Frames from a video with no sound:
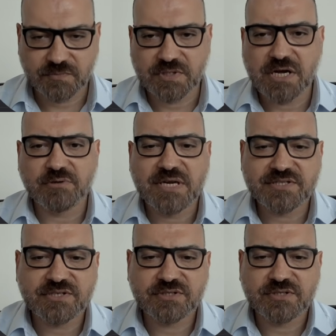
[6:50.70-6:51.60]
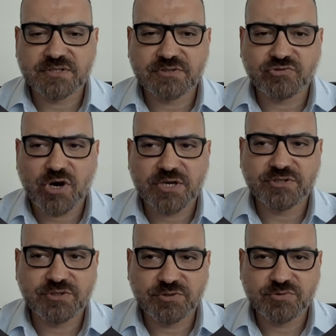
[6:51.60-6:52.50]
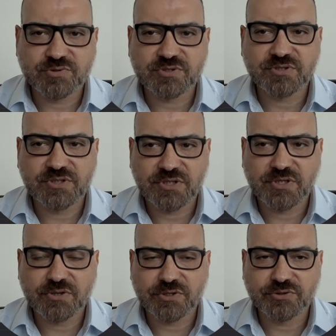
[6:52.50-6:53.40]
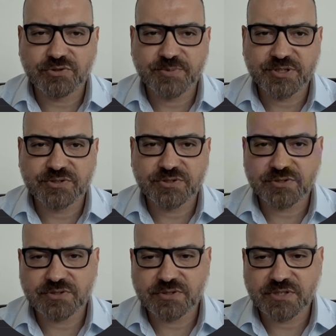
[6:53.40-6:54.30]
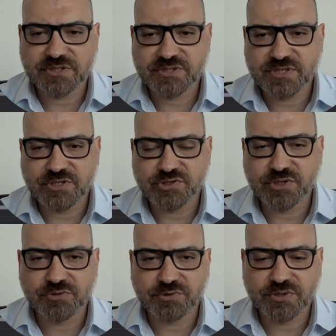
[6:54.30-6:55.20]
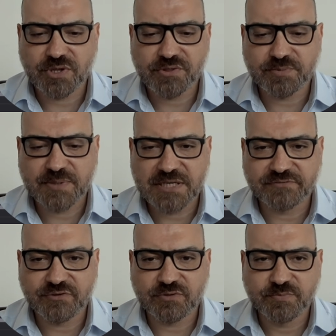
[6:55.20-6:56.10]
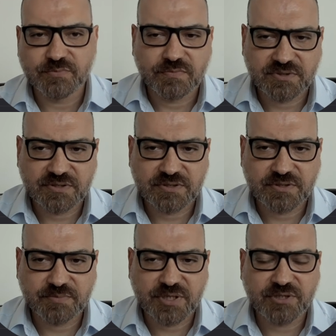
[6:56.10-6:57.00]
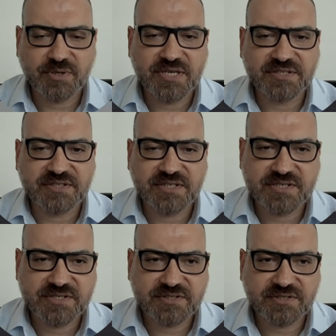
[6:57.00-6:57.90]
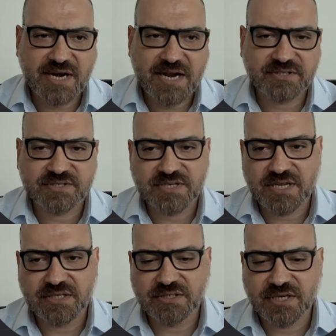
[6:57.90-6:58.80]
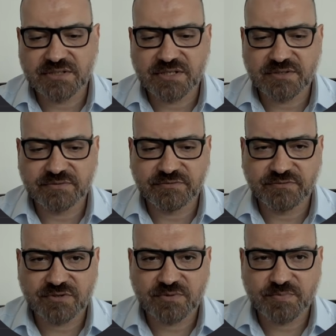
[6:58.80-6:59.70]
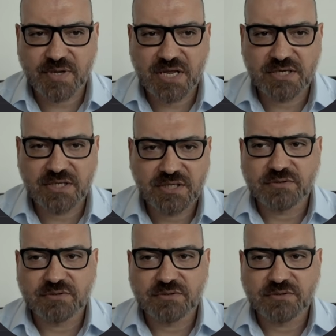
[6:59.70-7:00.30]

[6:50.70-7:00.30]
Now let's try to use the Thunderbit extension on another platform. By the way, it extracts any data from any